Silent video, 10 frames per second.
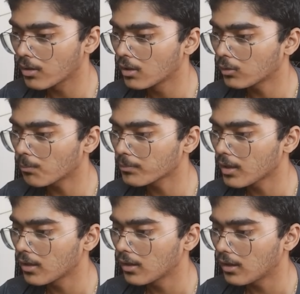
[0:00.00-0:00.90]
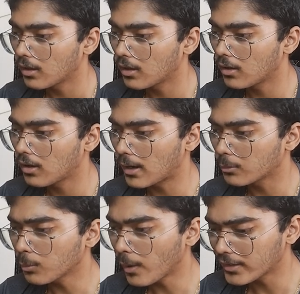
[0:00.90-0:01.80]
So, I don't know
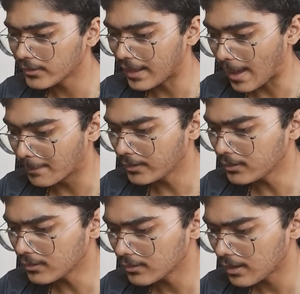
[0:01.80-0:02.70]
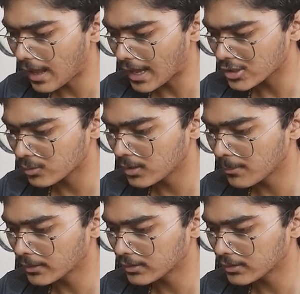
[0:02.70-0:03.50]
why this happened actually, but